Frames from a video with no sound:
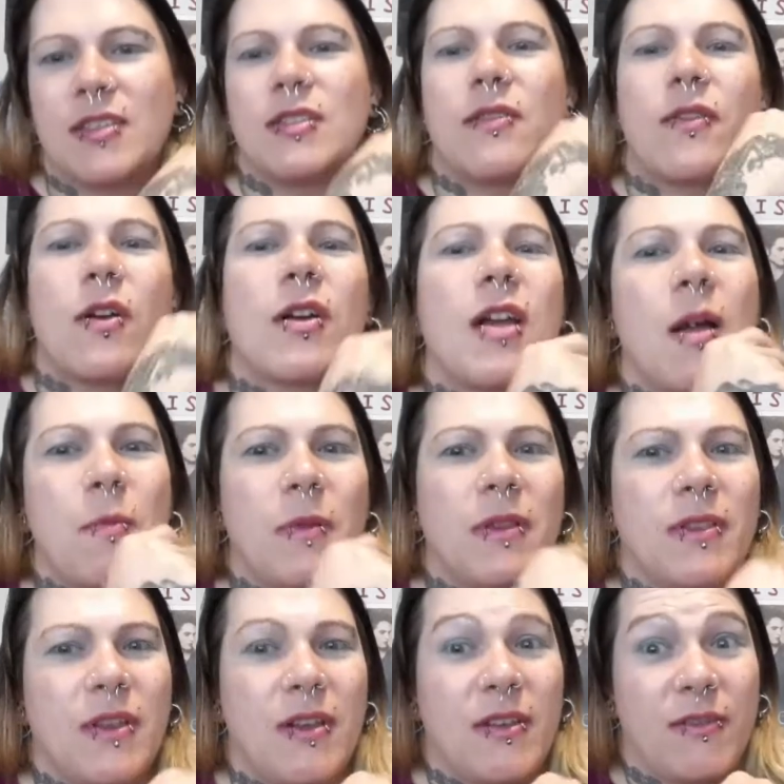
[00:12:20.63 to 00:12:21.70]
So I've got a
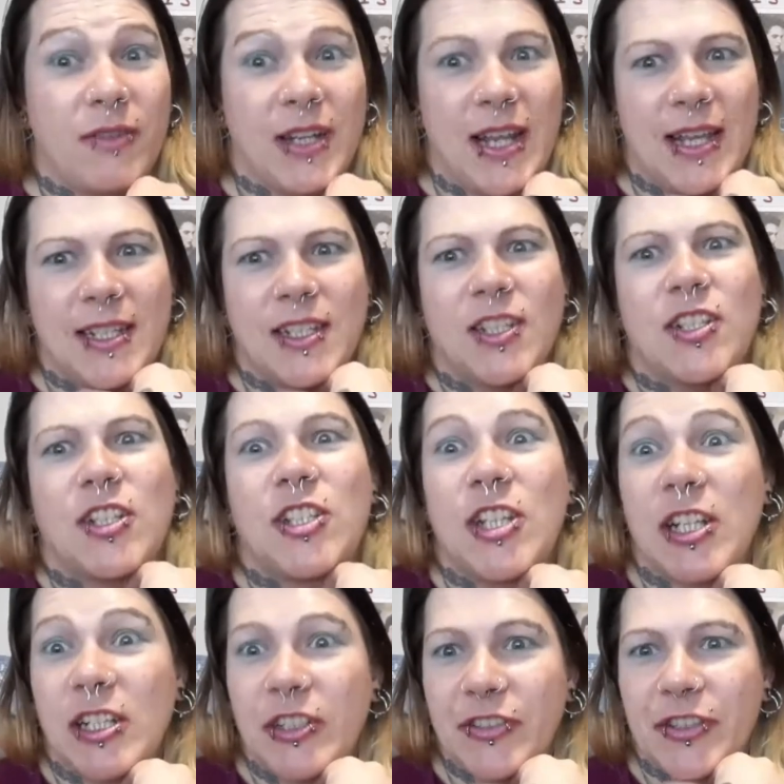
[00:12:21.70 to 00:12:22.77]
couple that are related to
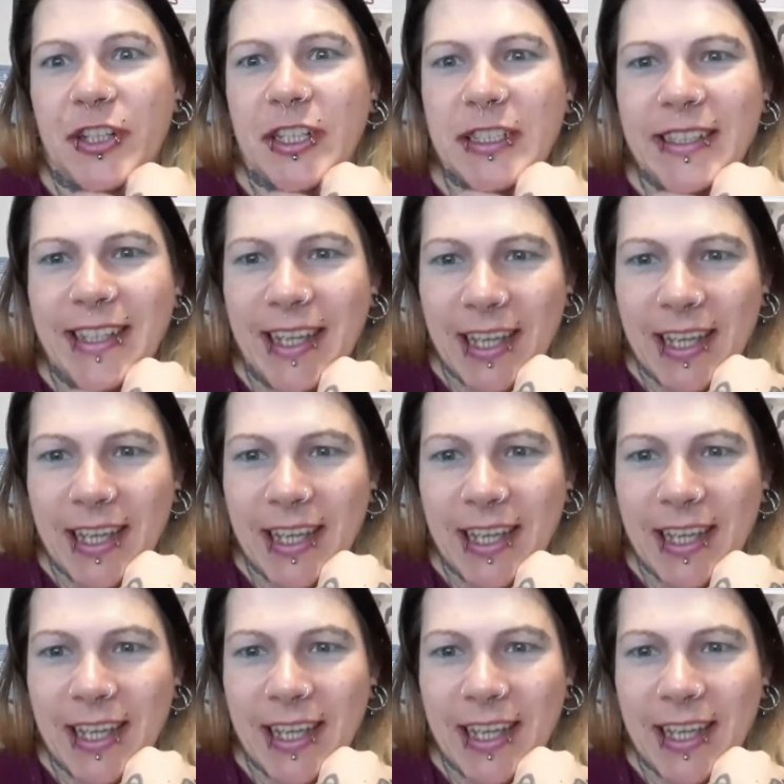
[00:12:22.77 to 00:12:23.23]
children.